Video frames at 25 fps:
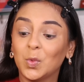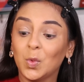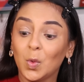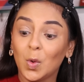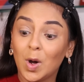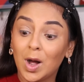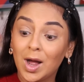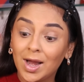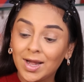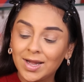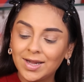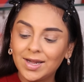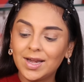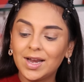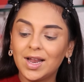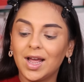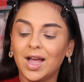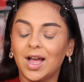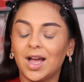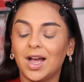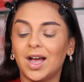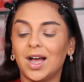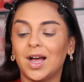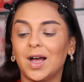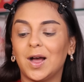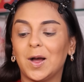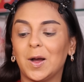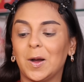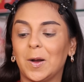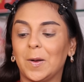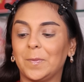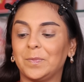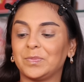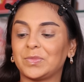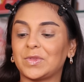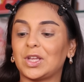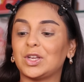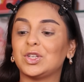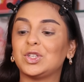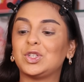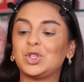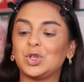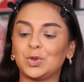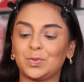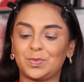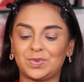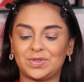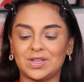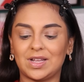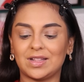One um,
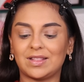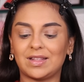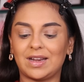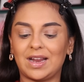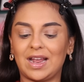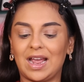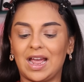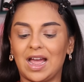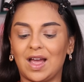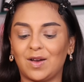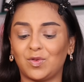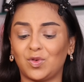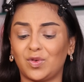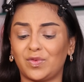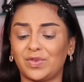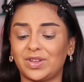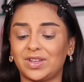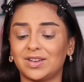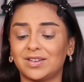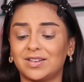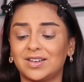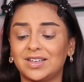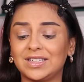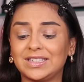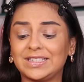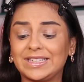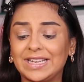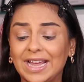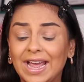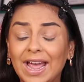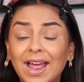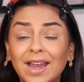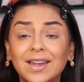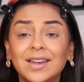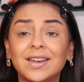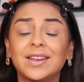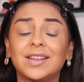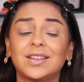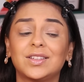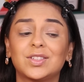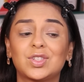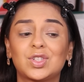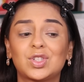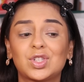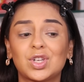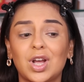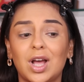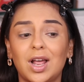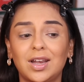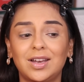dupe set that I have over here again
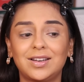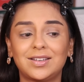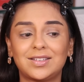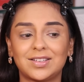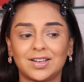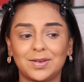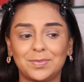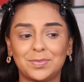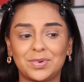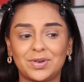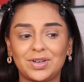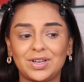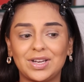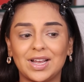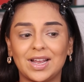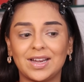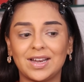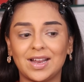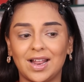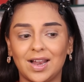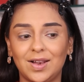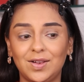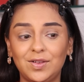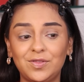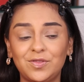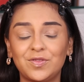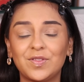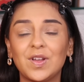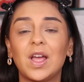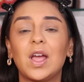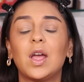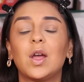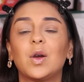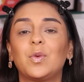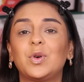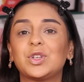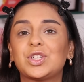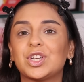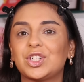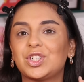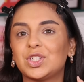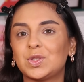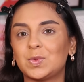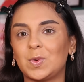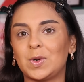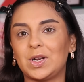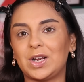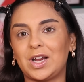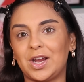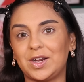is Charlotte Tilbury and e l f, which I
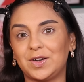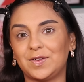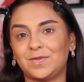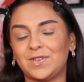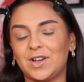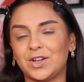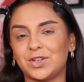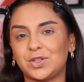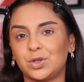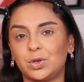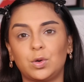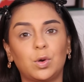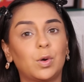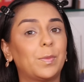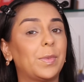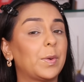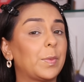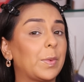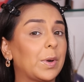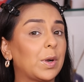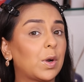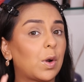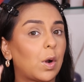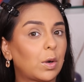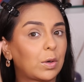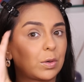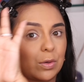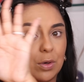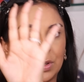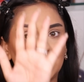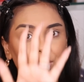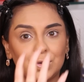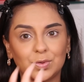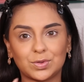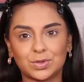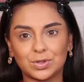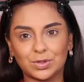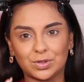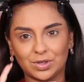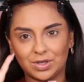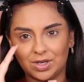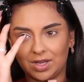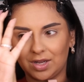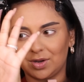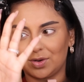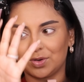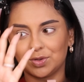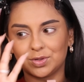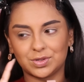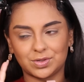just want to kind of let you know, but we're not going to use it
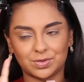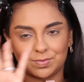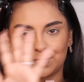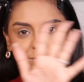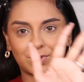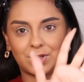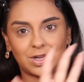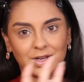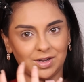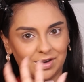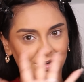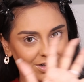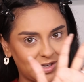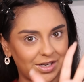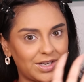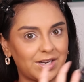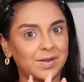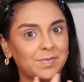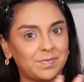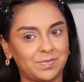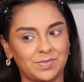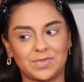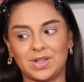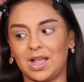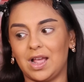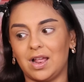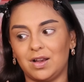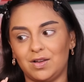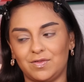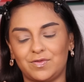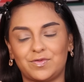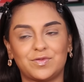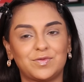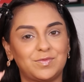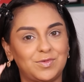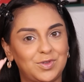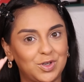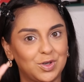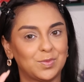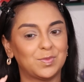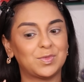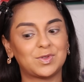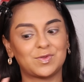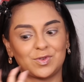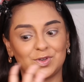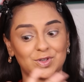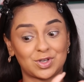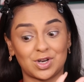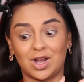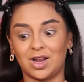today because clearly e l f
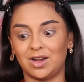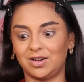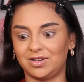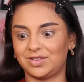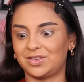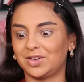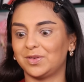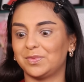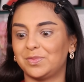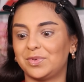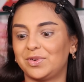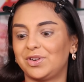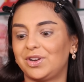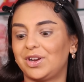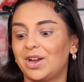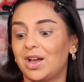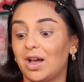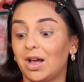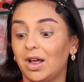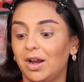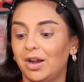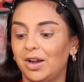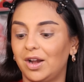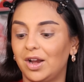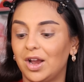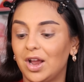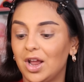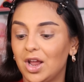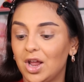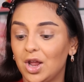dupes for Charlotte Tilbury are